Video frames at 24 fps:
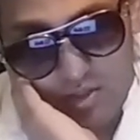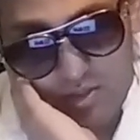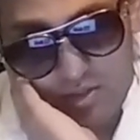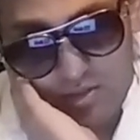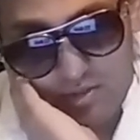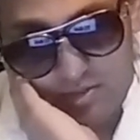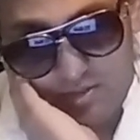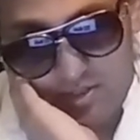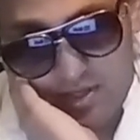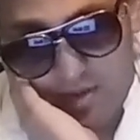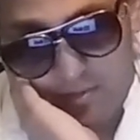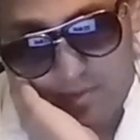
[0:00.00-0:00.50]

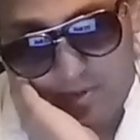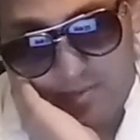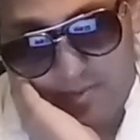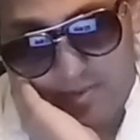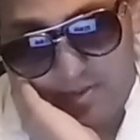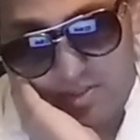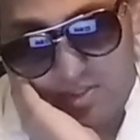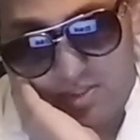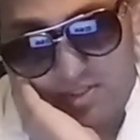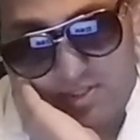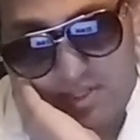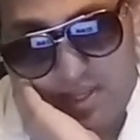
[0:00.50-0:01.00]
Sami
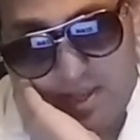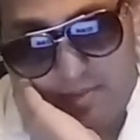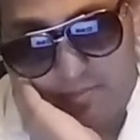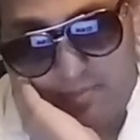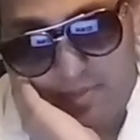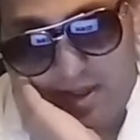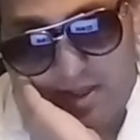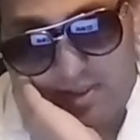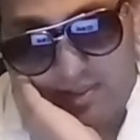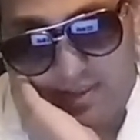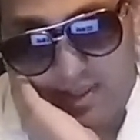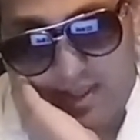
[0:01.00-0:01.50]
mentions that
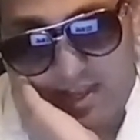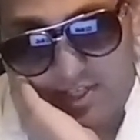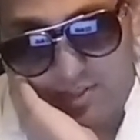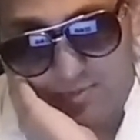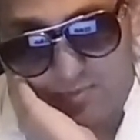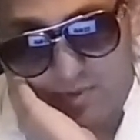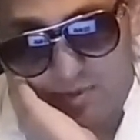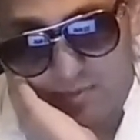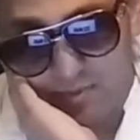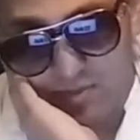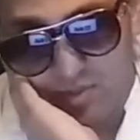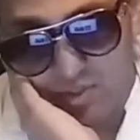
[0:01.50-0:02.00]
about last
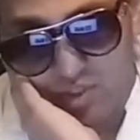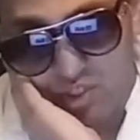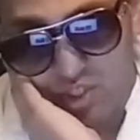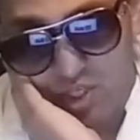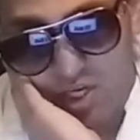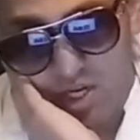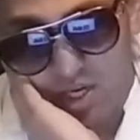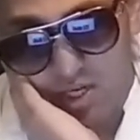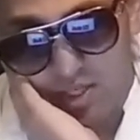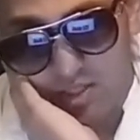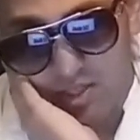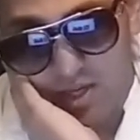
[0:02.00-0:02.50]
week with
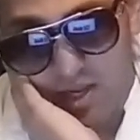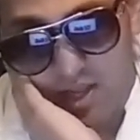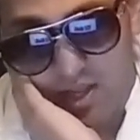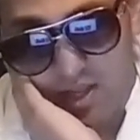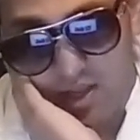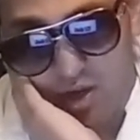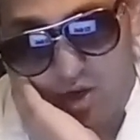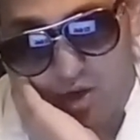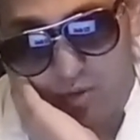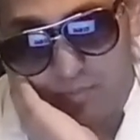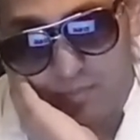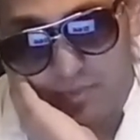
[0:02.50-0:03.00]
Jey not
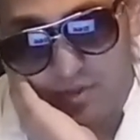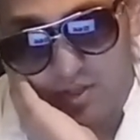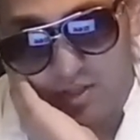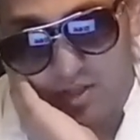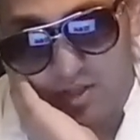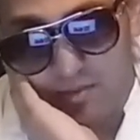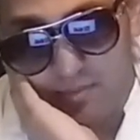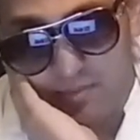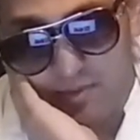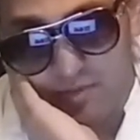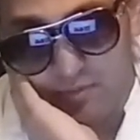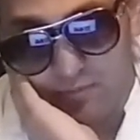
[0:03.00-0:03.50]
helping
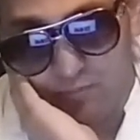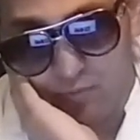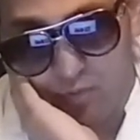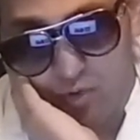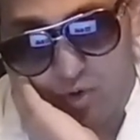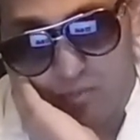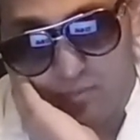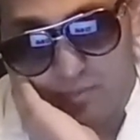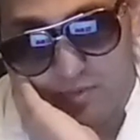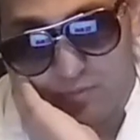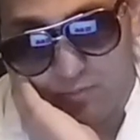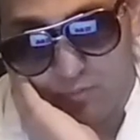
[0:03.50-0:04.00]
him, and
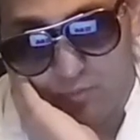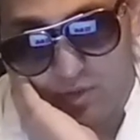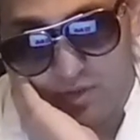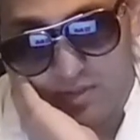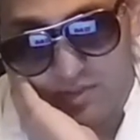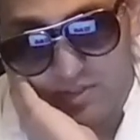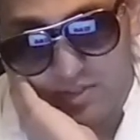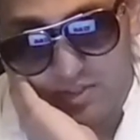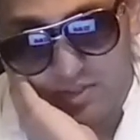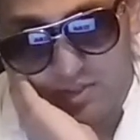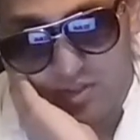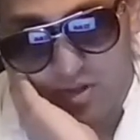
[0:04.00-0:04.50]
Roman
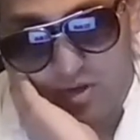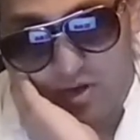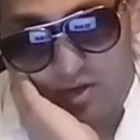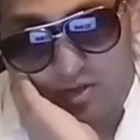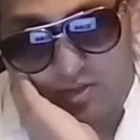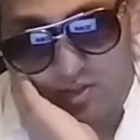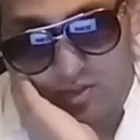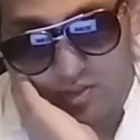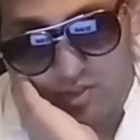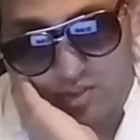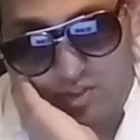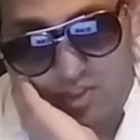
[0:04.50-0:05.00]
wants to talk
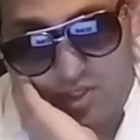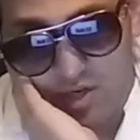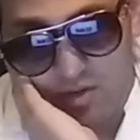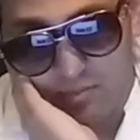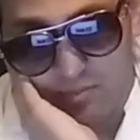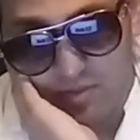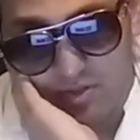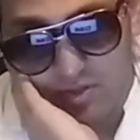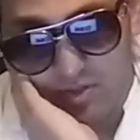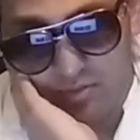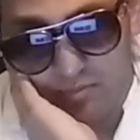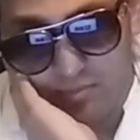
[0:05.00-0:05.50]
to
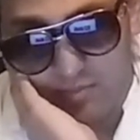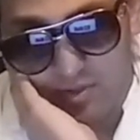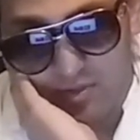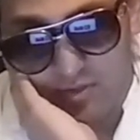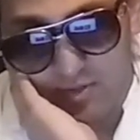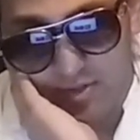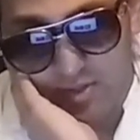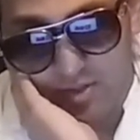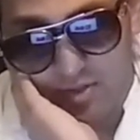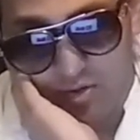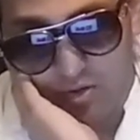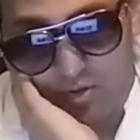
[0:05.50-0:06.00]
Jey to
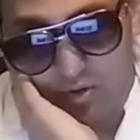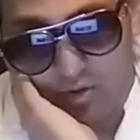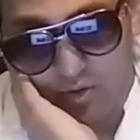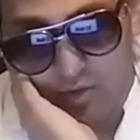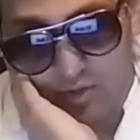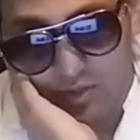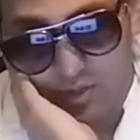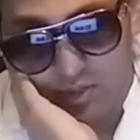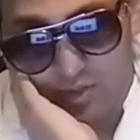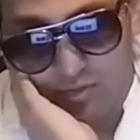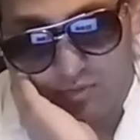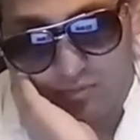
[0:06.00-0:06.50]
begin to
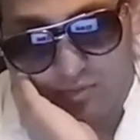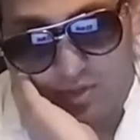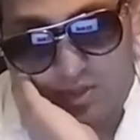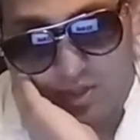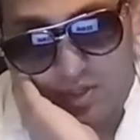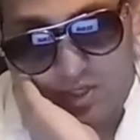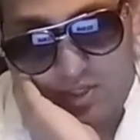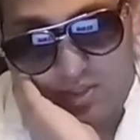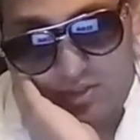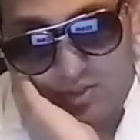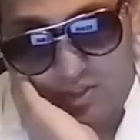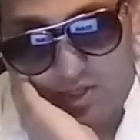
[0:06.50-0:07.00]
argue.
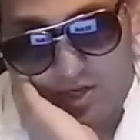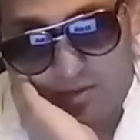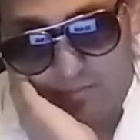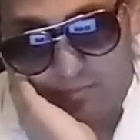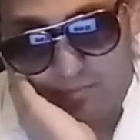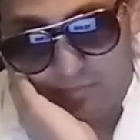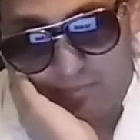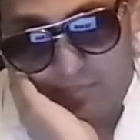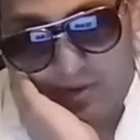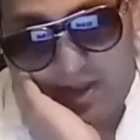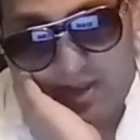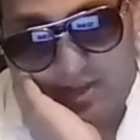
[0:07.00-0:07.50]
Jey
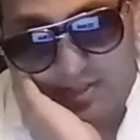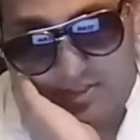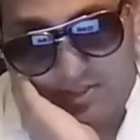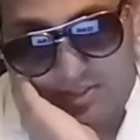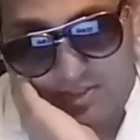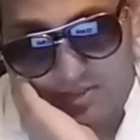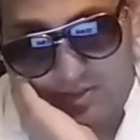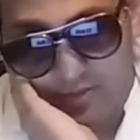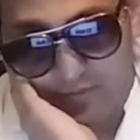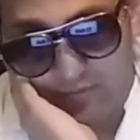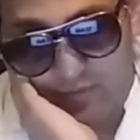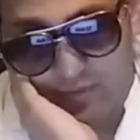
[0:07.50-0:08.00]

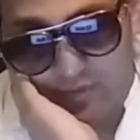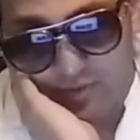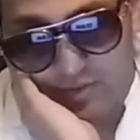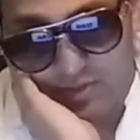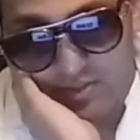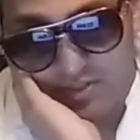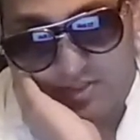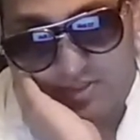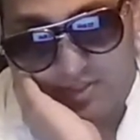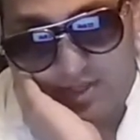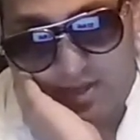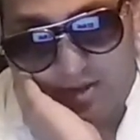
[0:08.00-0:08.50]
passes the phone to
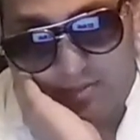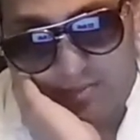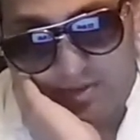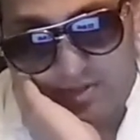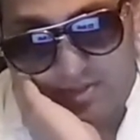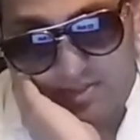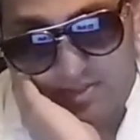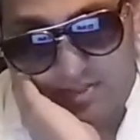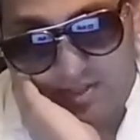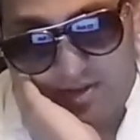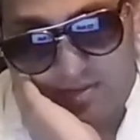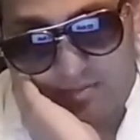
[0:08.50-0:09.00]
Sami.
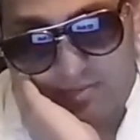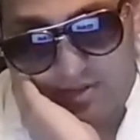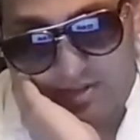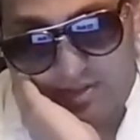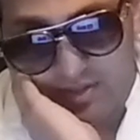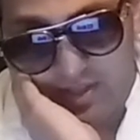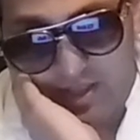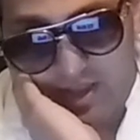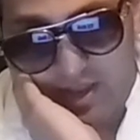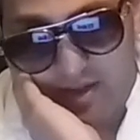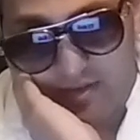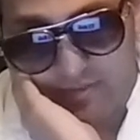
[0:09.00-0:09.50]
Sami
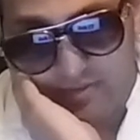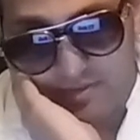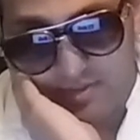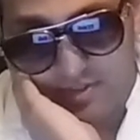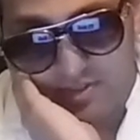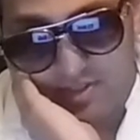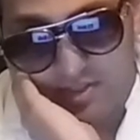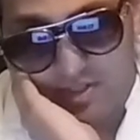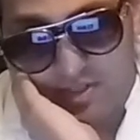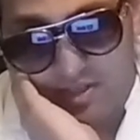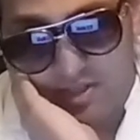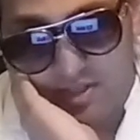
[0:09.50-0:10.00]
laughs.